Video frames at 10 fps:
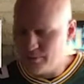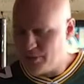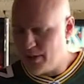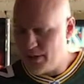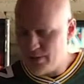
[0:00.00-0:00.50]

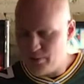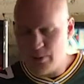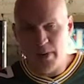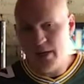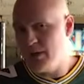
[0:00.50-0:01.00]
but we
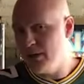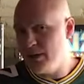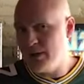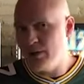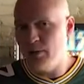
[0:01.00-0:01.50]
made it.
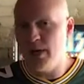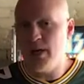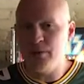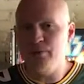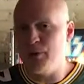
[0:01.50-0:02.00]
Either way,
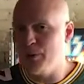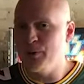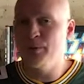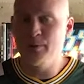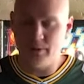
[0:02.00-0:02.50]
had a few.
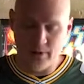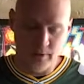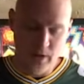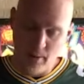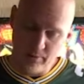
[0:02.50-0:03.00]

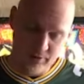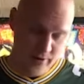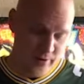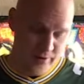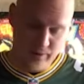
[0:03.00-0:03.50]

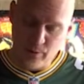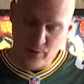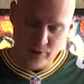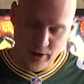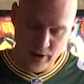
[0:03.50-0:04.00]
Coppertail, definitely
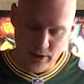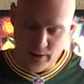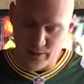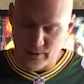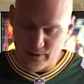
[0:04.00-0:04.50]
worth checking
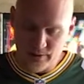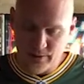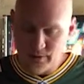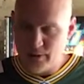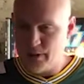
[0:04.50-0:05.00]
out.
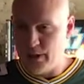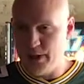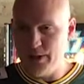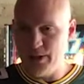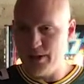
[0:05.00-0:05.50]

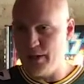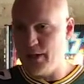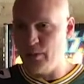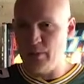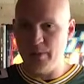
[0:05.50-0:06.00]
And then
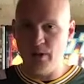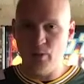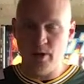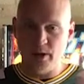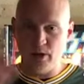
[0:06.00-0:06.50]
we made our
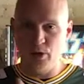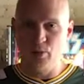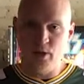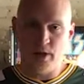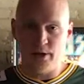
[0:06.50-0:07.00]
way to
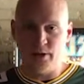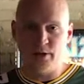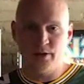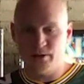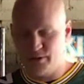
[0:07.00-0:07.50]

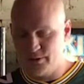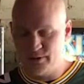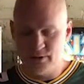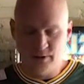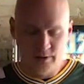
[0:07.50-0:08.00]
Clearwater,
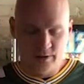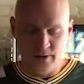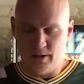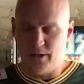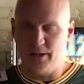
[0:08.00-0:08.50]

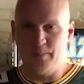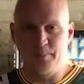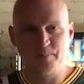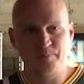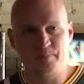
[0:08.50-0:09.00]

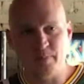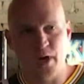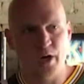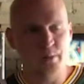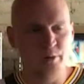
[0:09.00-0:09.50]

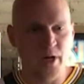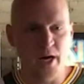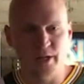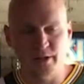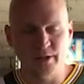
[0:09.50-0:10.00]
Honeymoon
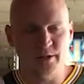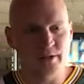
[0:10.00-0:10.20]
Island,